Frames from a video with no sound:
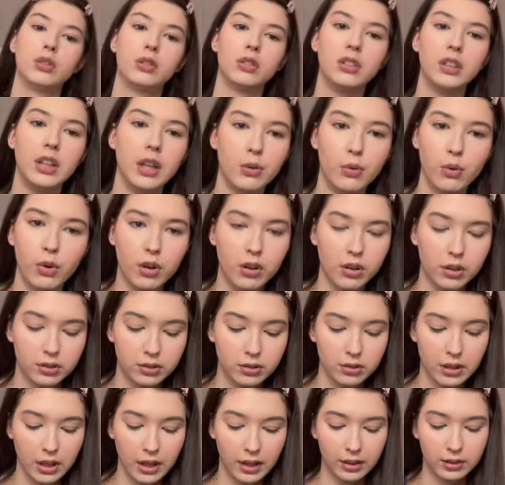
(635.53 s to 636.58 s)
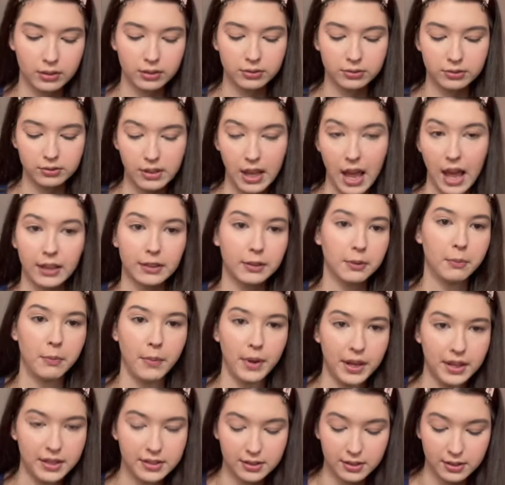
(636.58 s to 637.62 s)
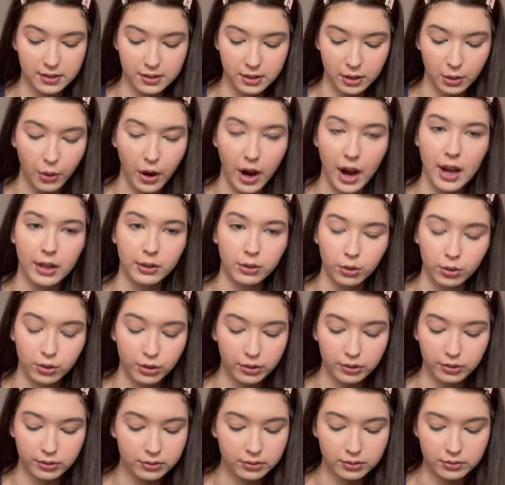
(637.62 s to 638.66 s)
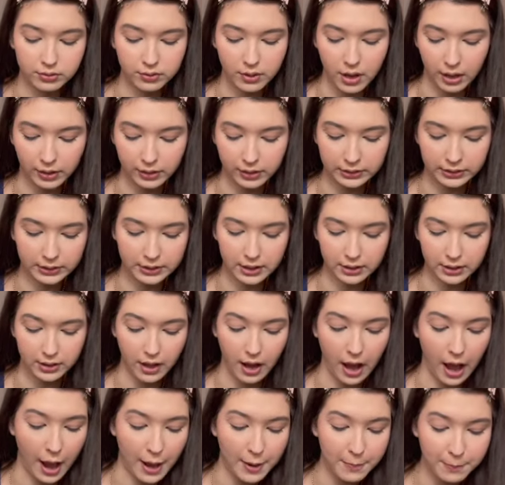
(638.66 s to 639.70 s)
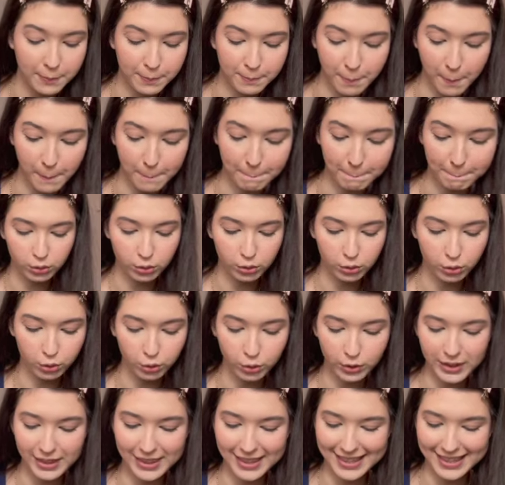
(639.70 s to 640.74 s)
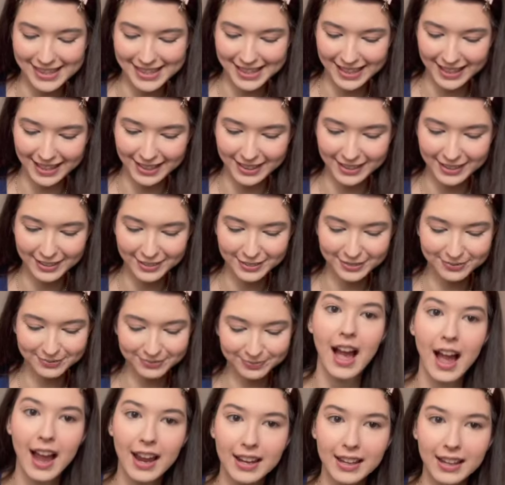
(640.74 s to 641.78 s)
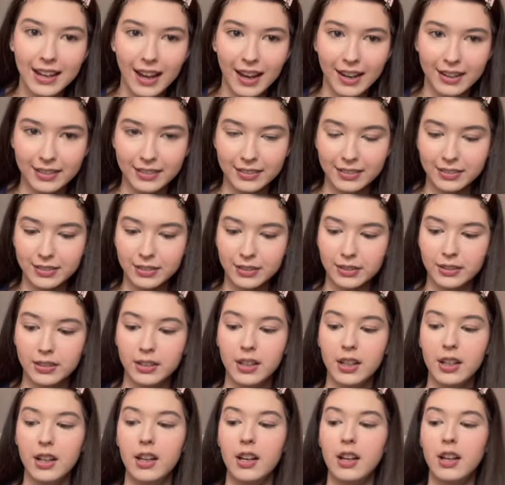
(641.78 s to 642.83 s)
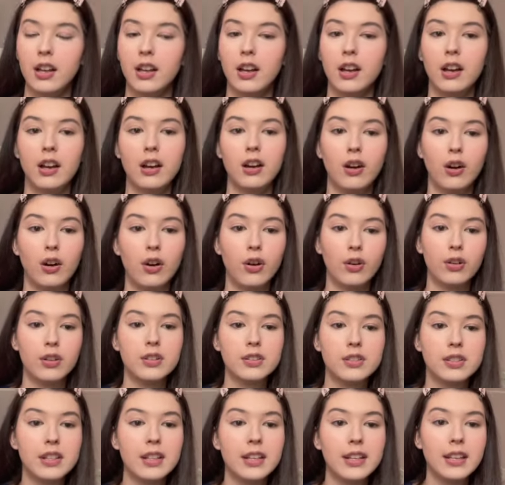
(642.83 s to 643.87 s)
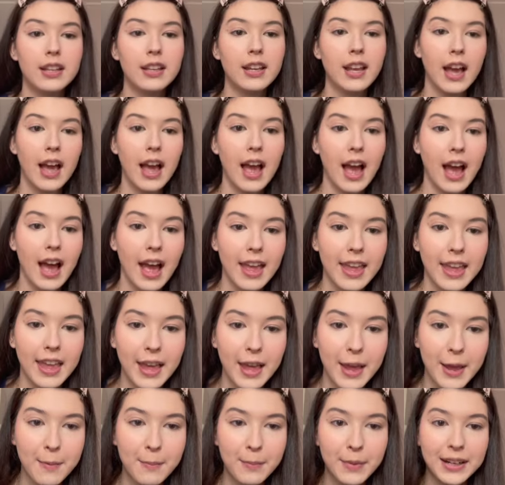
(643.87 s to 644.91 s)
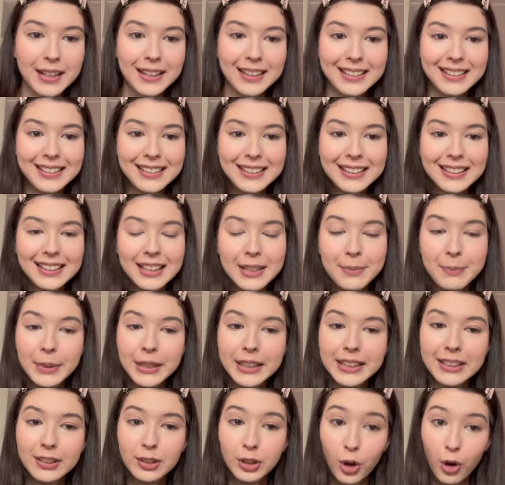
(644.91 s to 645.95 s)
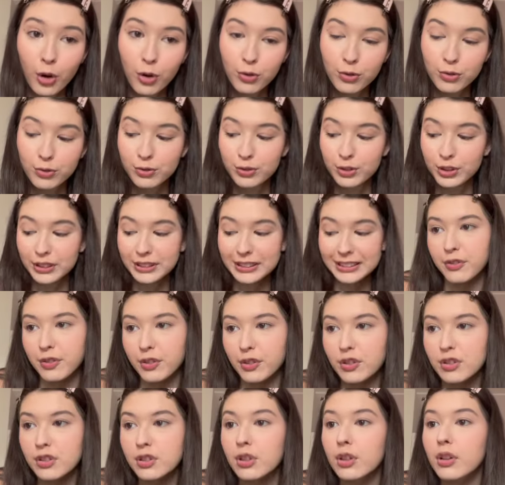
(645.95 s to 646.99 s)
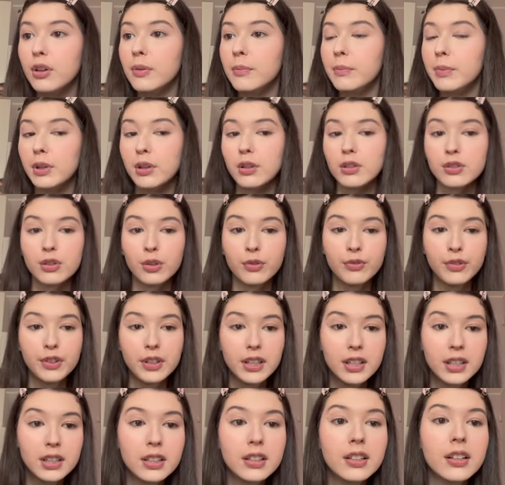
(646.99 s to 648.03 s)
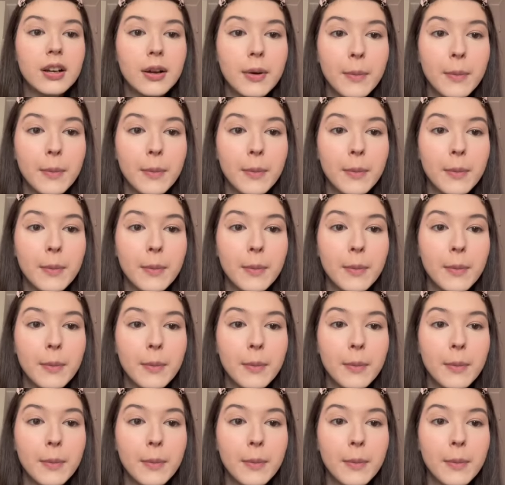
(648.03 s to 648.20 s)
they weren't like that amazing, so I don't understand the hype. Do the eyeliner. Honestly, I am a little bit of nervous because of it.